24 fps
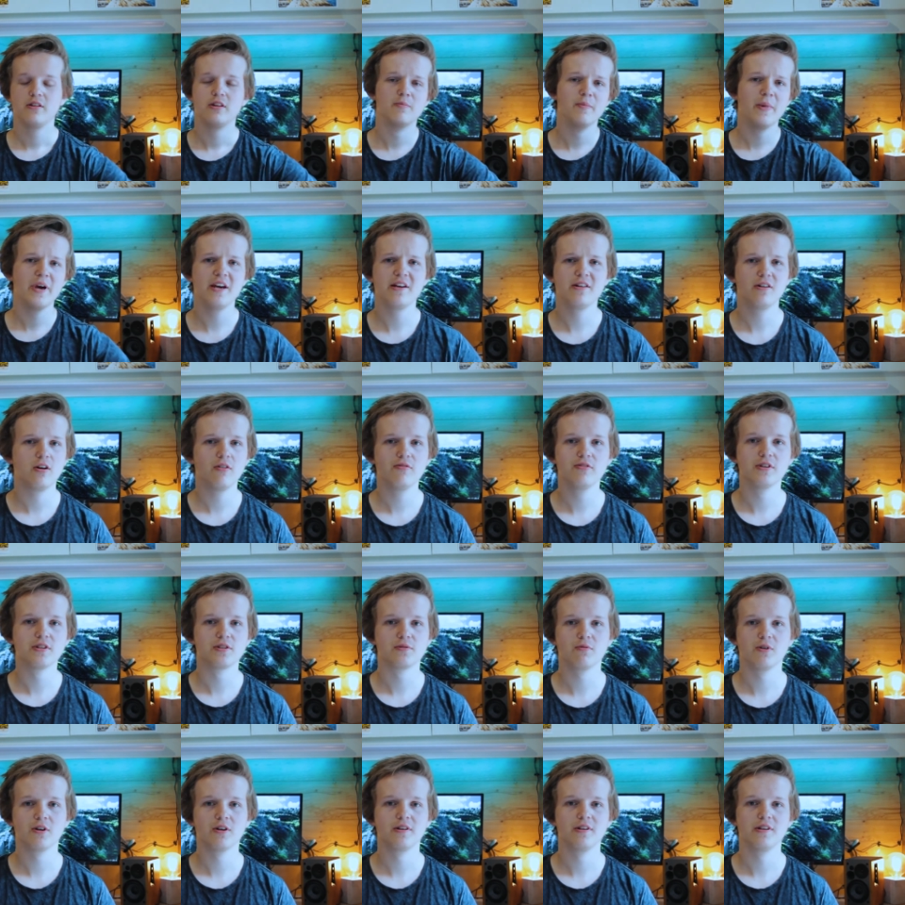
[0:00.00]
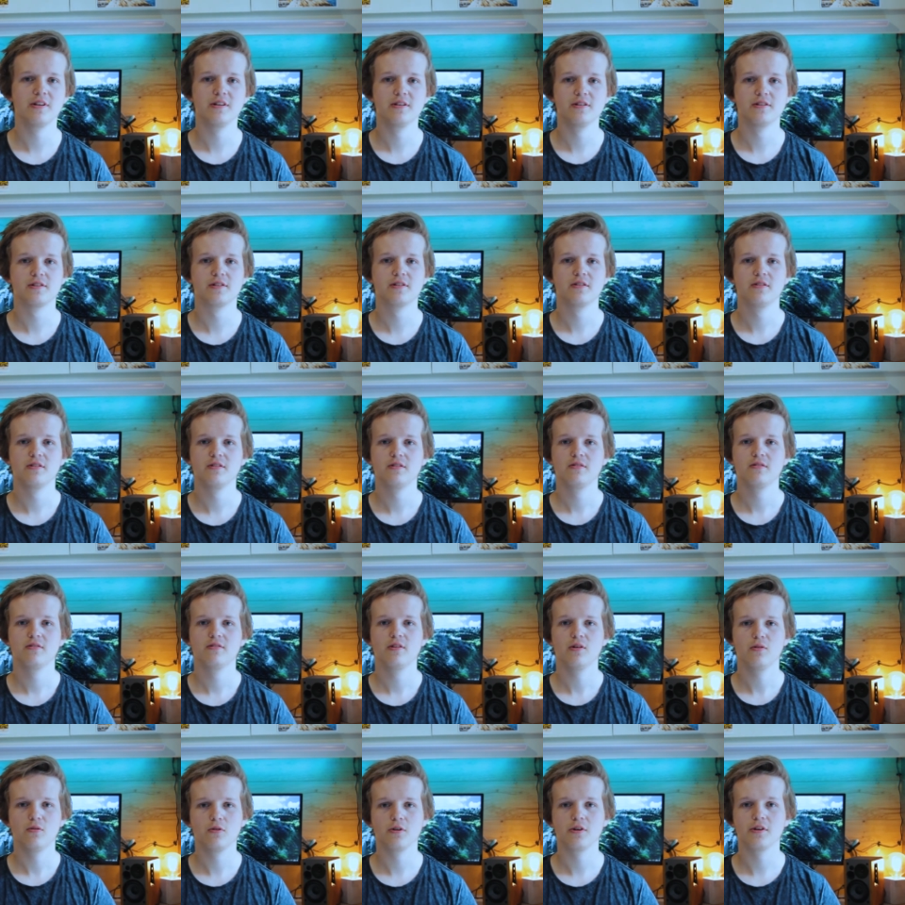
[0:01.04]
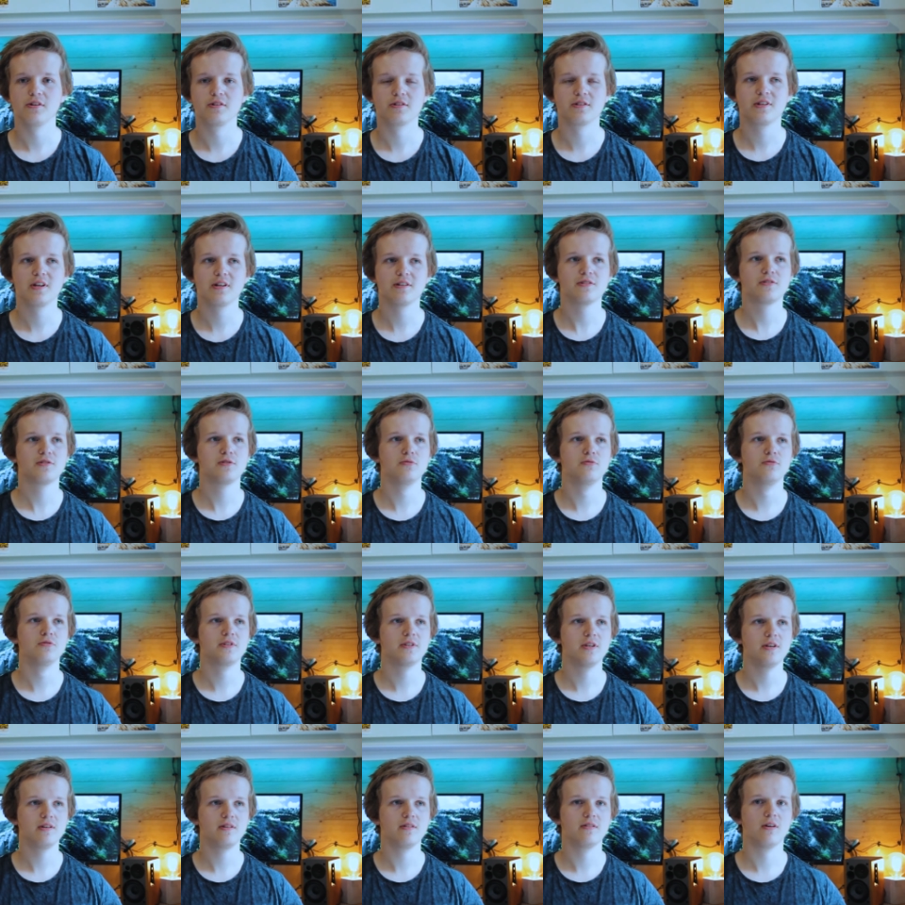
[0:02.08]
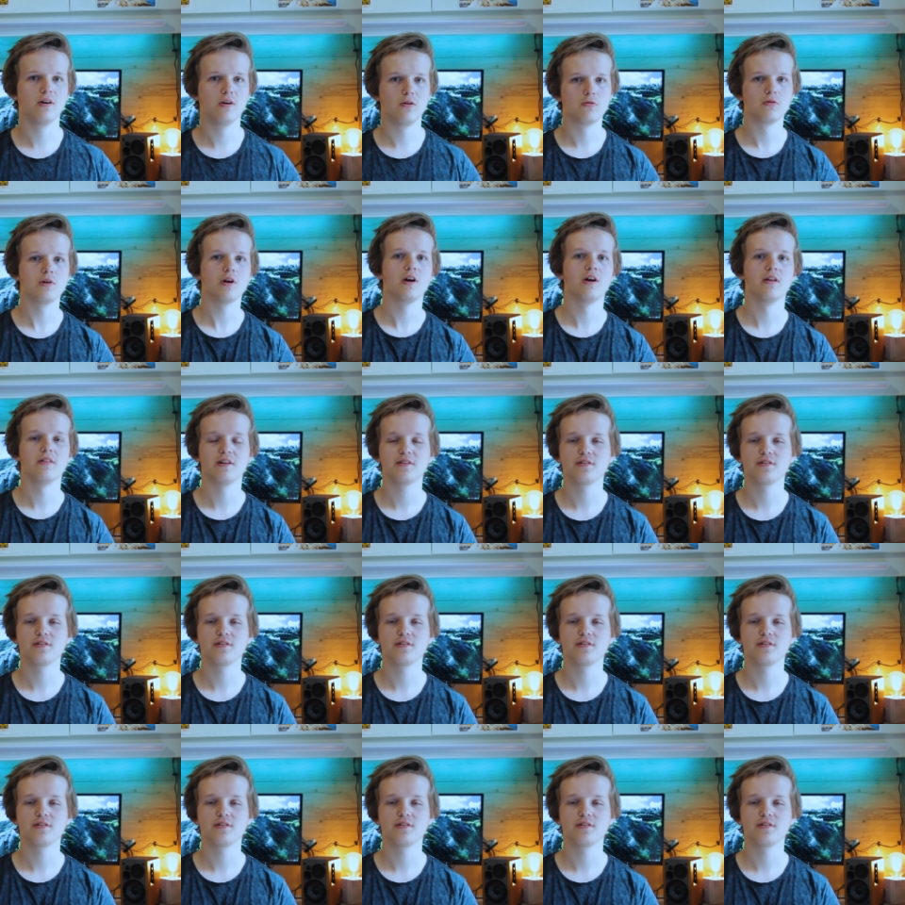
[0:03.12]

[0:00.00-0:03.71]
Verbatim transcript: The main obvious one is the audience gets to see the whole car.